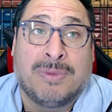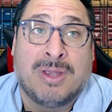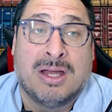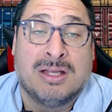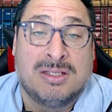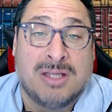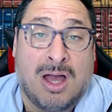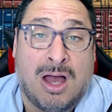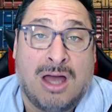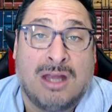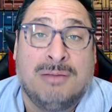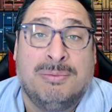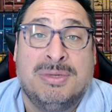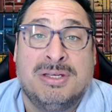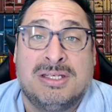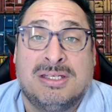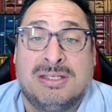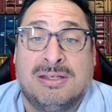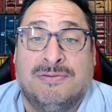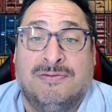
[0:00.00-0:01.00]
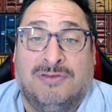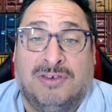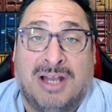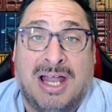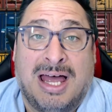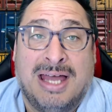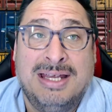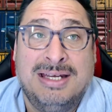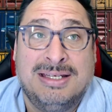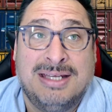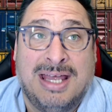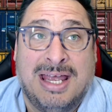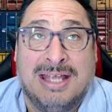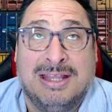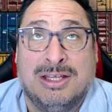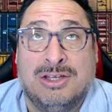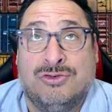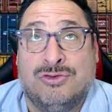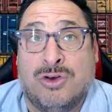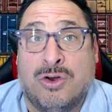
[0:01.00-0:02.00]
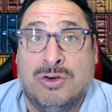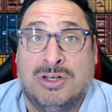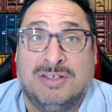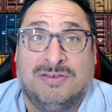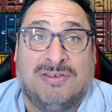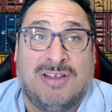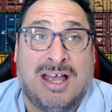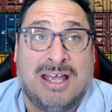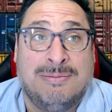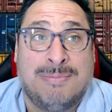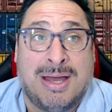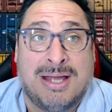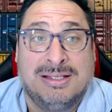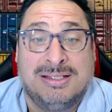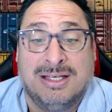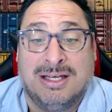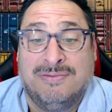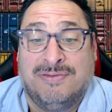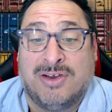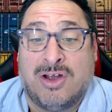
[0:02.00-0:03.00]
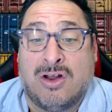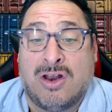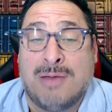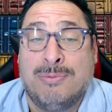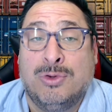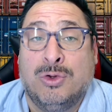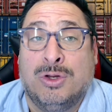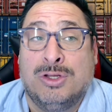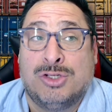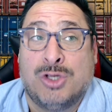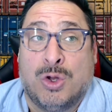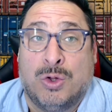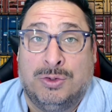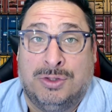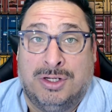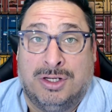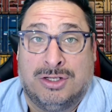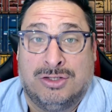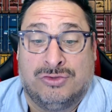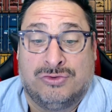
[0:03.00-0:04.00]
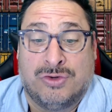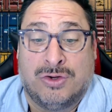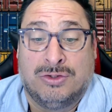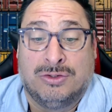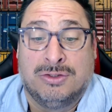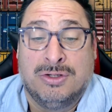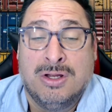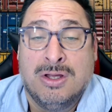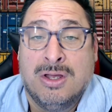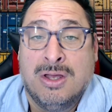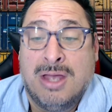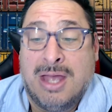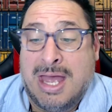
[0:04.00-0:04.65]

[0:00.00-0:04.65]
autonomous flight and the drone is flying by itself and all I'm doing is holding the controller